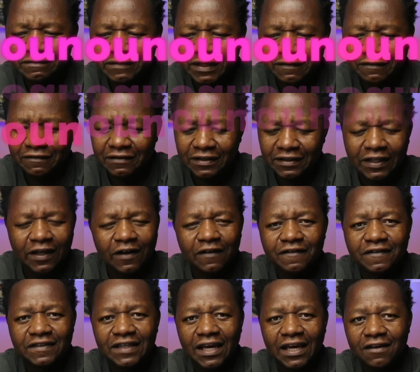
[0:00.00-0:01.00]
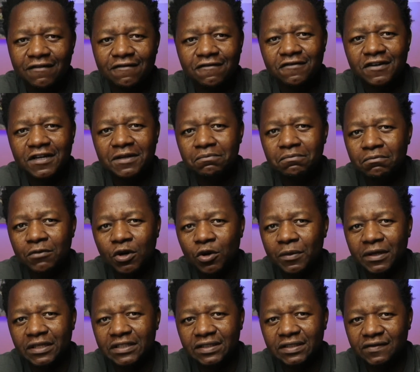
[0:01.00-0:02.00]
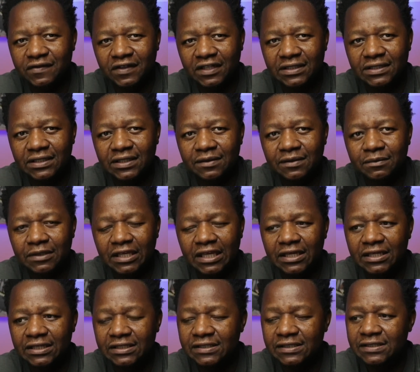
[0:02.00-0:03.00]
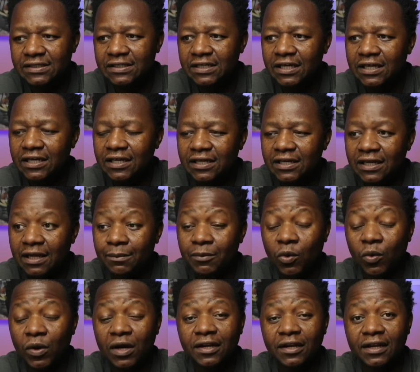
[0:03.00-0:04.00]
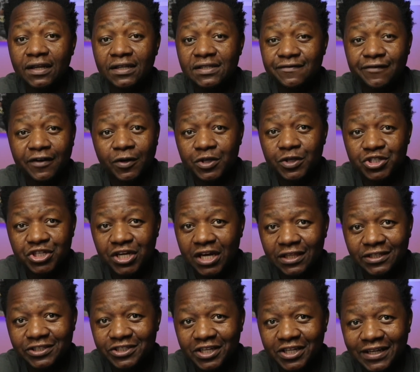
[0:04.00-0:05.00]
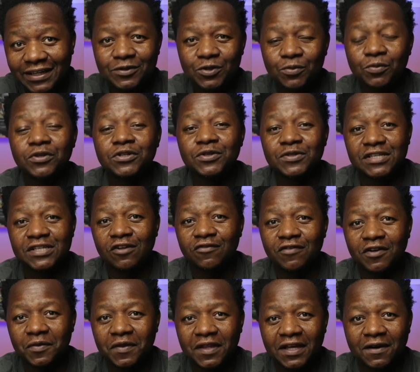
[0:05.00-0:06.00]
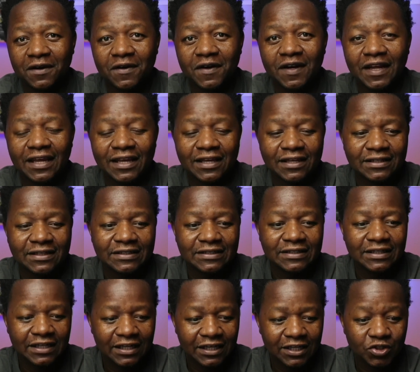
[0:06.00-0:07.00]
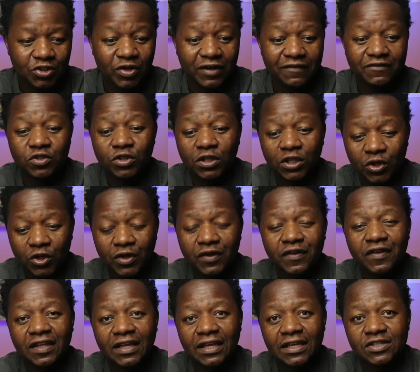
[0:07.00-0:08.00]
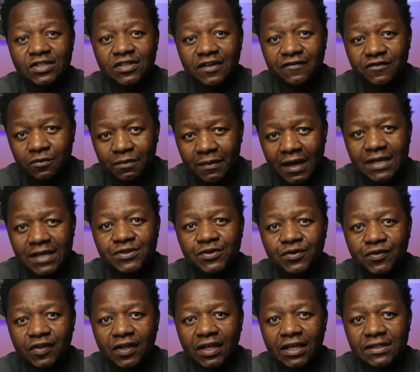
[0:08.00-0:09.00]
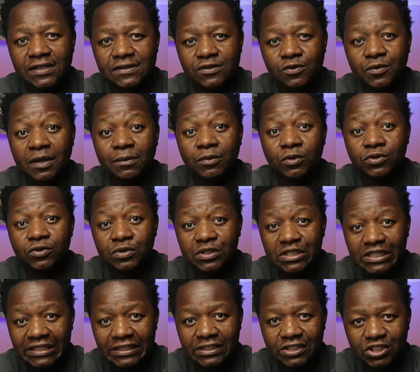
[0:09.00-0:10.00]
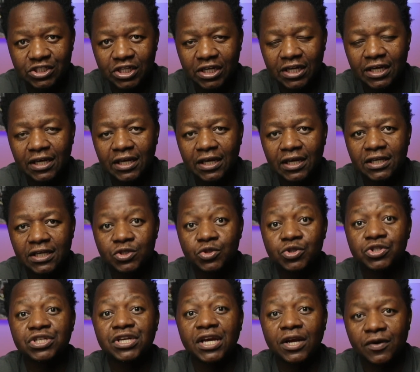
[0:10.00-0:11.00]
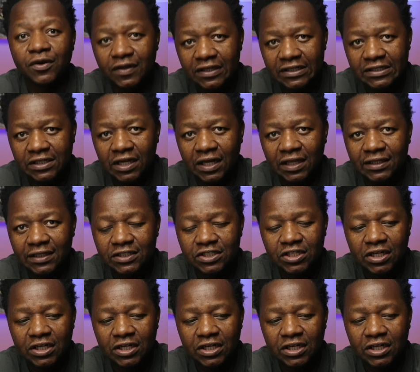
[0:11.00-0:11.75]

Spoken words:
loved every moment of it because number one, it's very challenging. Put yourself out there and to have to learn things, to have to master things, to be able to teach, to share this knowledge.